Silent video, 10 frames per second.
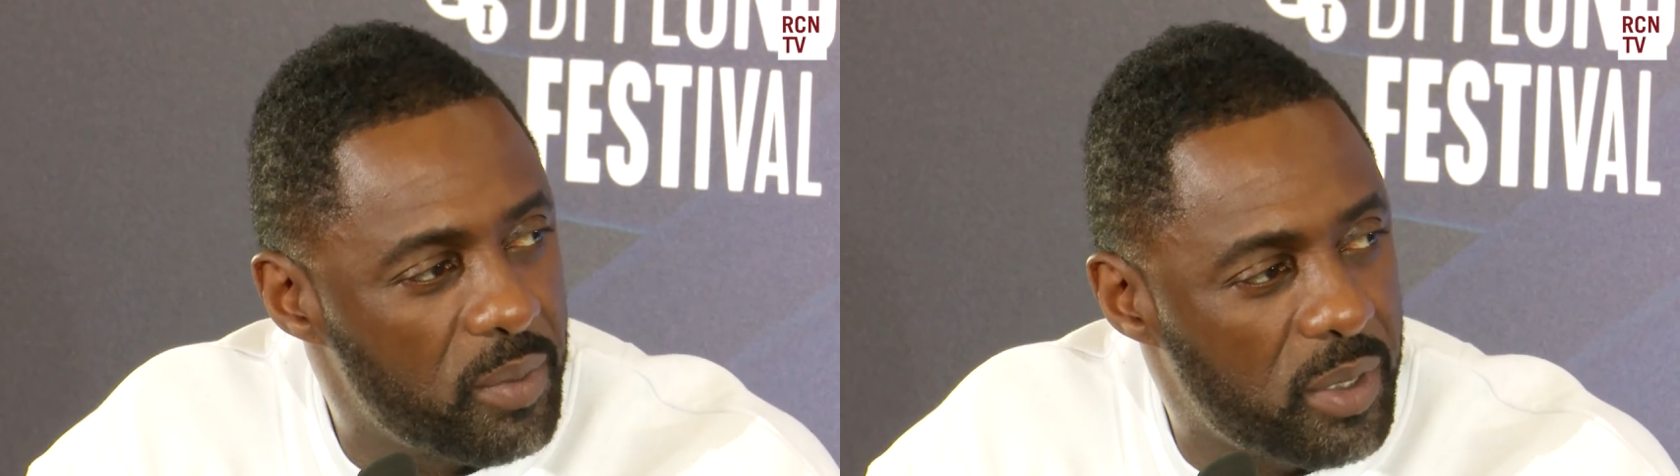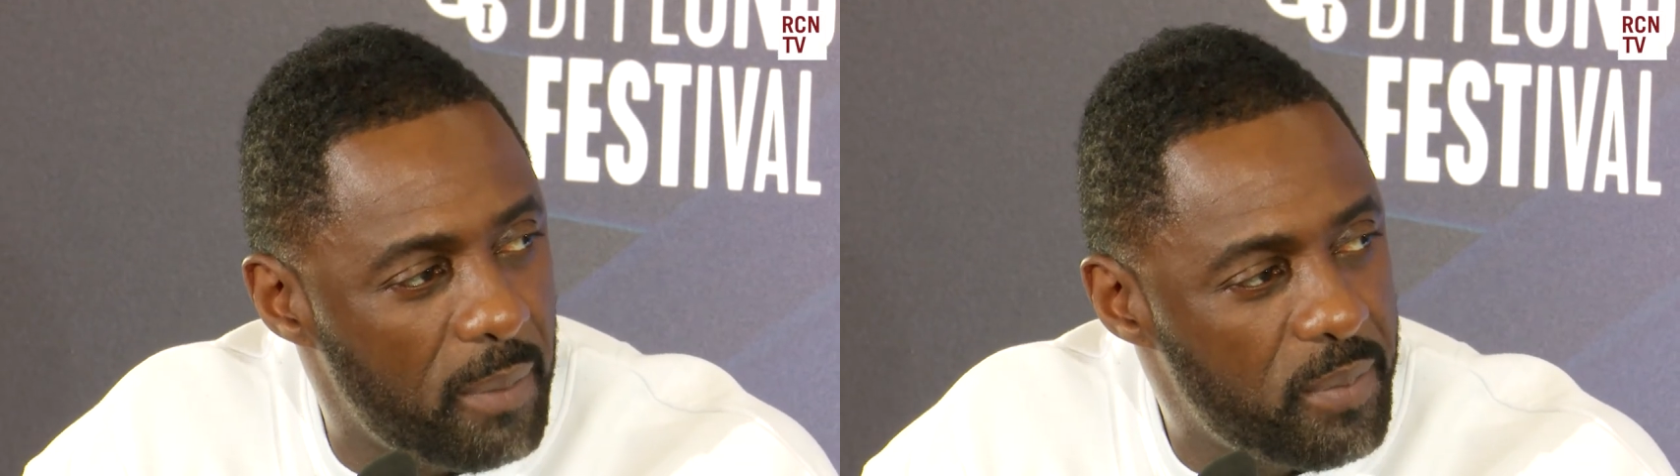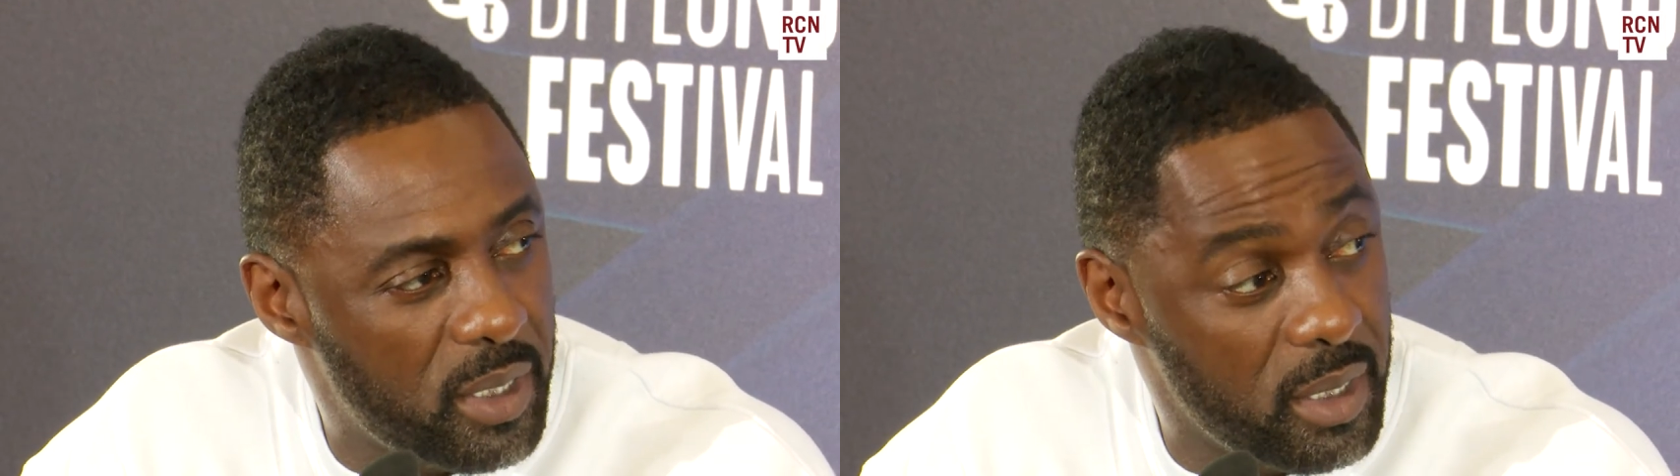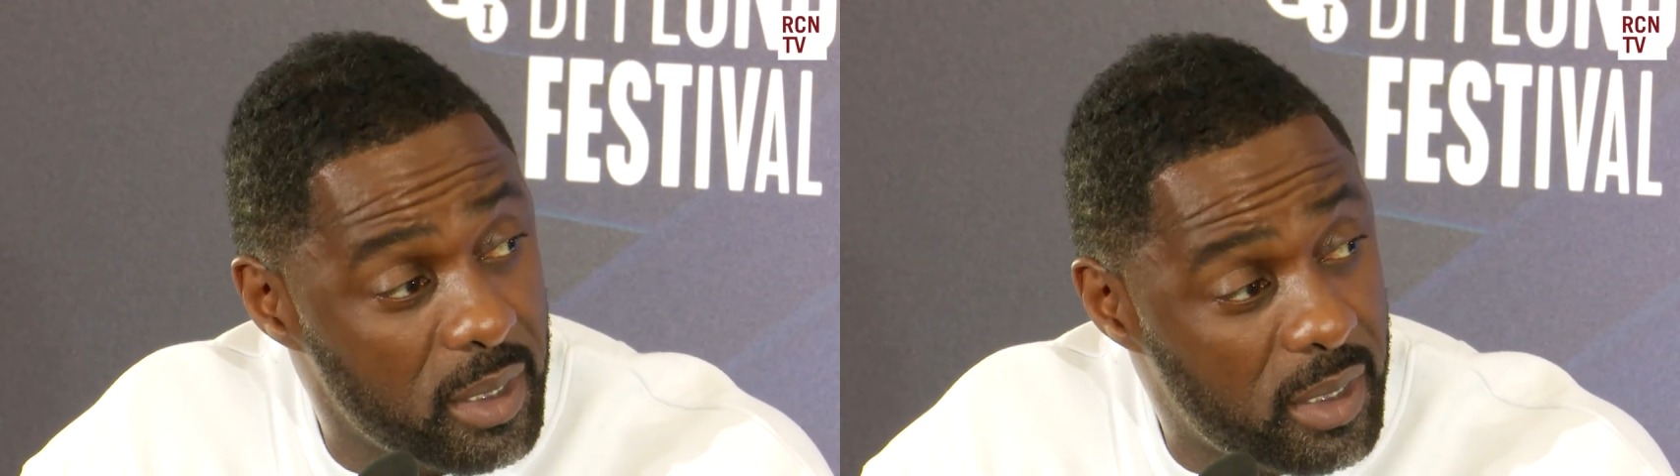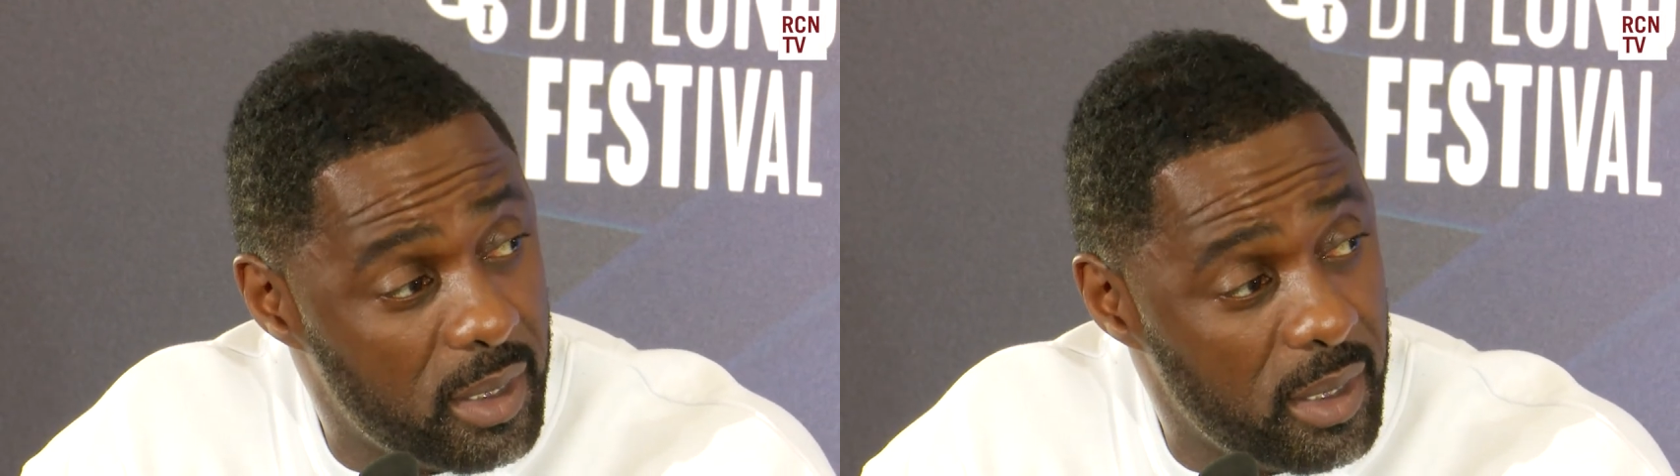
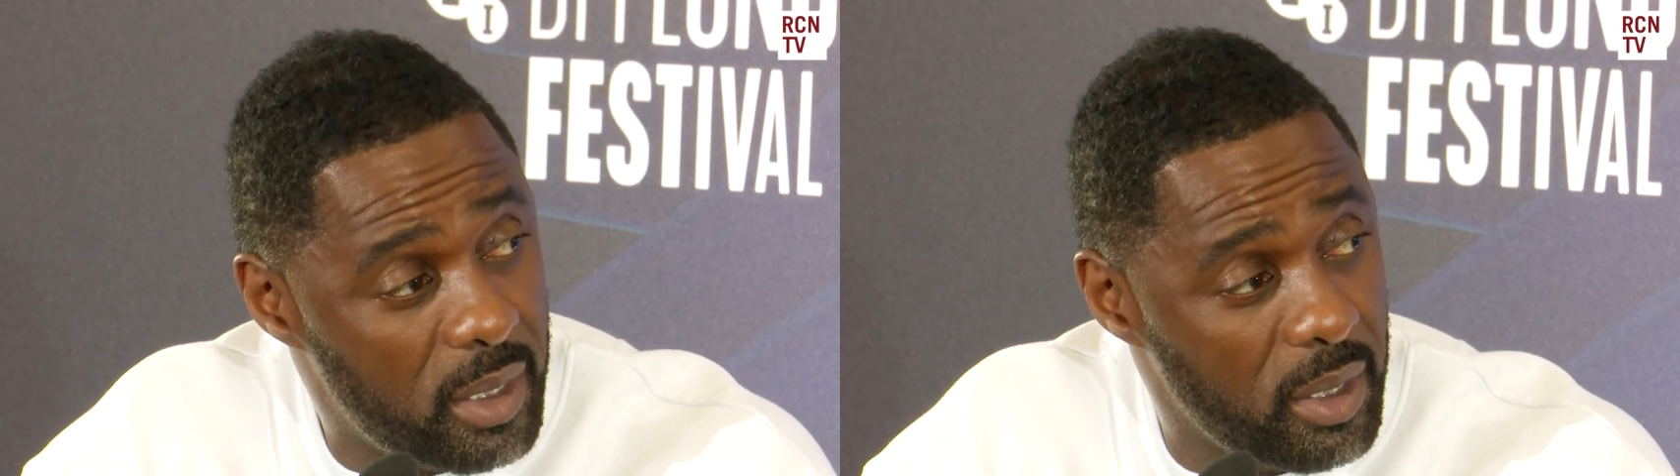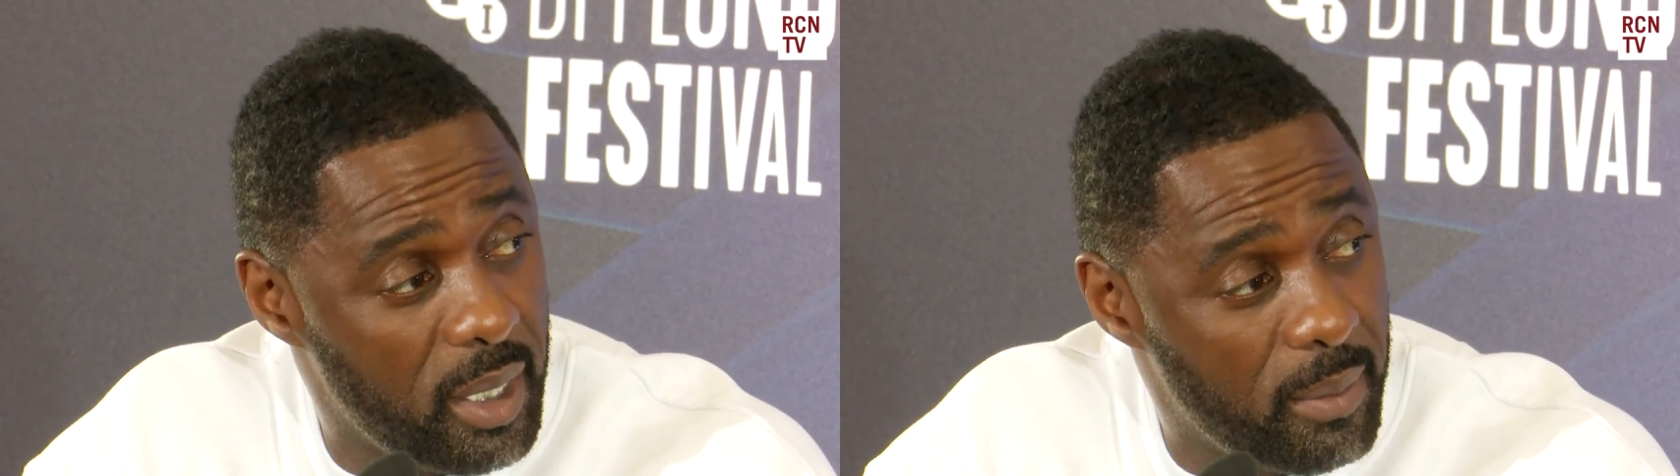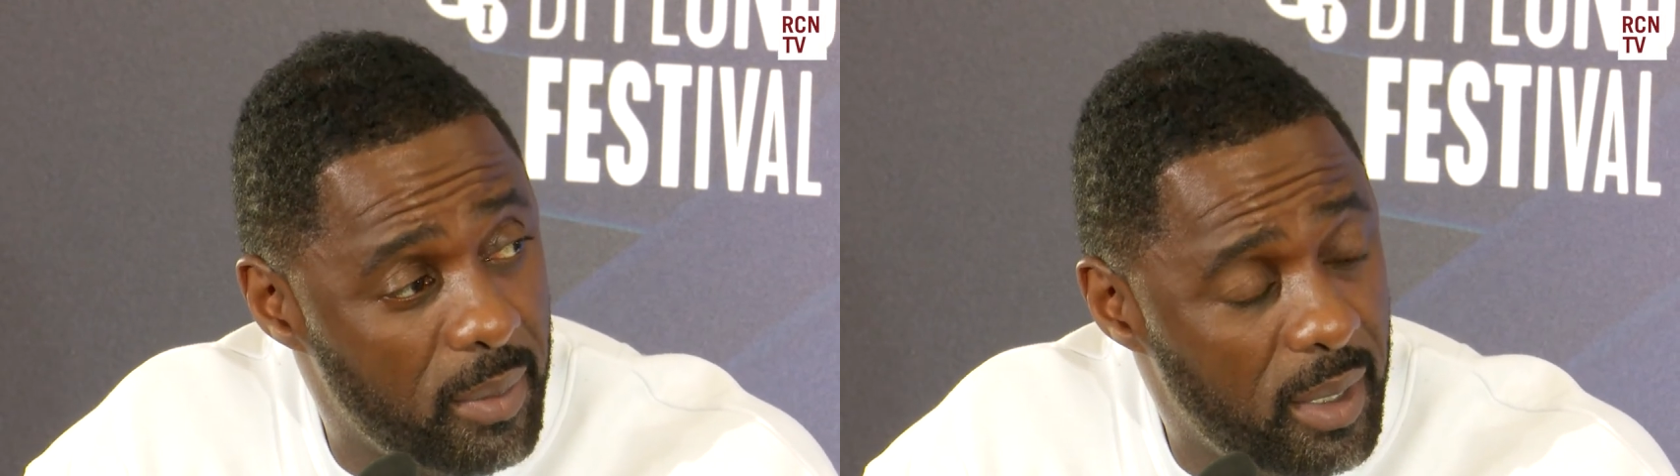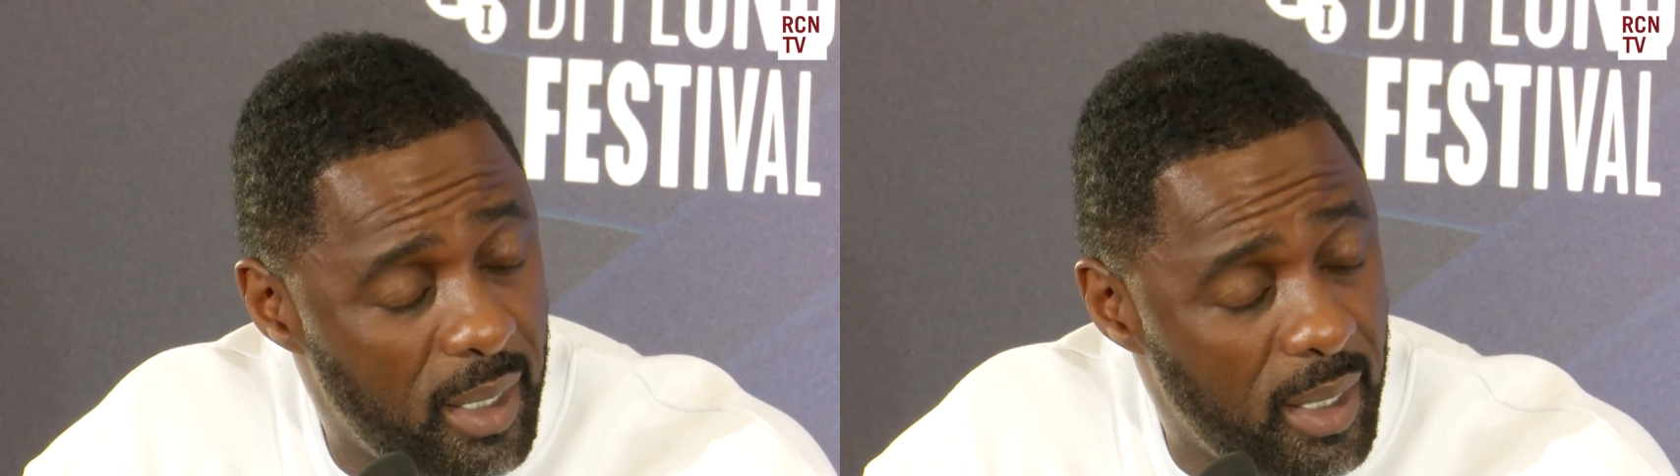substance to him